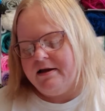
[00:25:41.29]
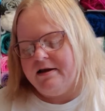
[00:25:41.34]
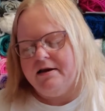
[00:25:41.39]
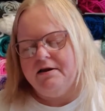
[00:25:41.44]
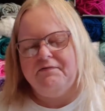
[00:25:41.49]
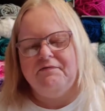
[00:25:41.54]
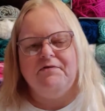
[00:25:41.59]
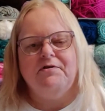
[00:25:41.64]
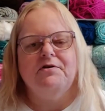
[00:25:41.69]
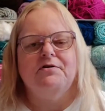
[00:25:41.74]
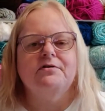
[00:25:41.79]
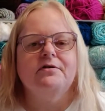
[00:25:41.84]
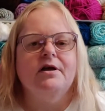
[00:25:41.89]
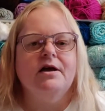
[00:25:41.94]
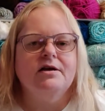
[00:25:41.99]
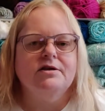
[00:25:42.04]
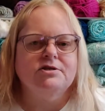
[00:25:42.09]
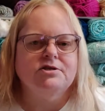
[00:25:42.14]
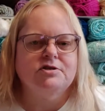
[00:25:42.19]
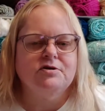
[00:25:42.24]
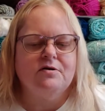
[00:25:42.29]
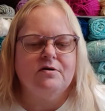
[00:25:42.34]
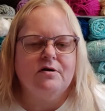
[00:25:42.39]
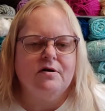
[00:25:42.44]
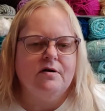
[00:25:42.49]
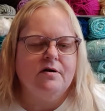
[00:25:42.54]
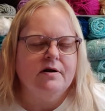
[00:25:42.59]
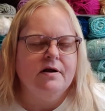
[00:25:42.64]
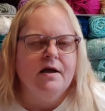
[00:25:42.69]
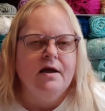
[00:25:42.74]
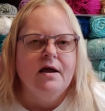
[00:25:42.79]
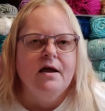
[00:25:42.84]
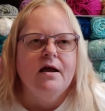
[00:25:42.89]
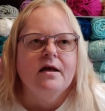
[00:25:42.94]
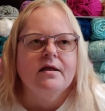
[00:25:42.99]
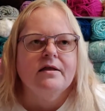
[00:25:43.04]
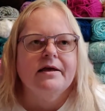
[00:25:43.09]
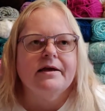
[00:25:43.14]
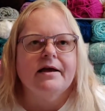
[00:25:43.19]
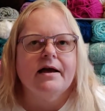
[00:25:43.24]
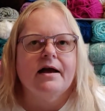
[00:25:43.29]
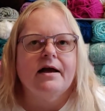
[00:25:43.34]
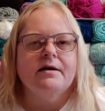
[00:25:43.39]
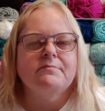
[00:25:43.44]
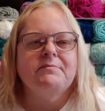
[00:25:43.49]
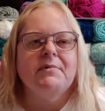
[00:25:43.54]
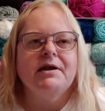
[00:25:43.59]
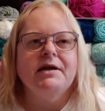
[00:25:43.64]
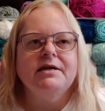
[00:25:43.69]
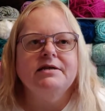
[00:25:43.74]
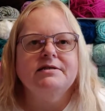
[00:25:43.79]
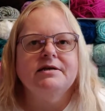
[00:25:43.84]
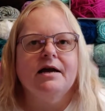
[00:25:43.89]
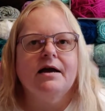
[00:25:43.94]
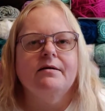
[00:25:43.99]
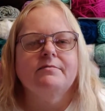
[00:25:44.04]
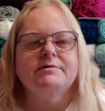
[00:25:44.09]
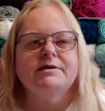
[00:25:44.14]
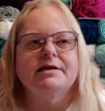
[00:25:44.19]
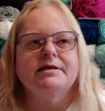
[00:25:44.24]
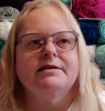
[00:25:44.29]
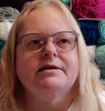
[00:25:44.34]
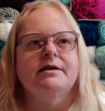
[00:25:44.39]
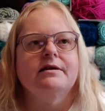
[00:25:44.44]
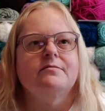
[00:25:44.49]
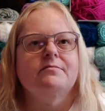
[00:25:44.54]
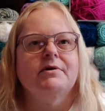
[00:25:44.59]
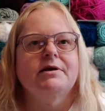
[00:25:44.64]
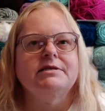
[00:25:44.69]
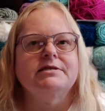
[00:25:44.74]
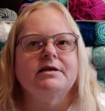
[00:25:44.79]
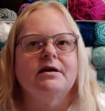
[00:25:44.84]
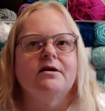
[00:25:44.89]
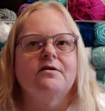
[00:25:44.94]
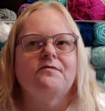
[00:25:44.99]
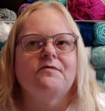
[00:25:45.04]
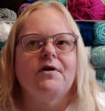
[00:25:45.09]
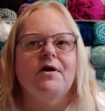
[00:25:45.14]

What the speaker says: And if you're not sure on, like many times I say to myself,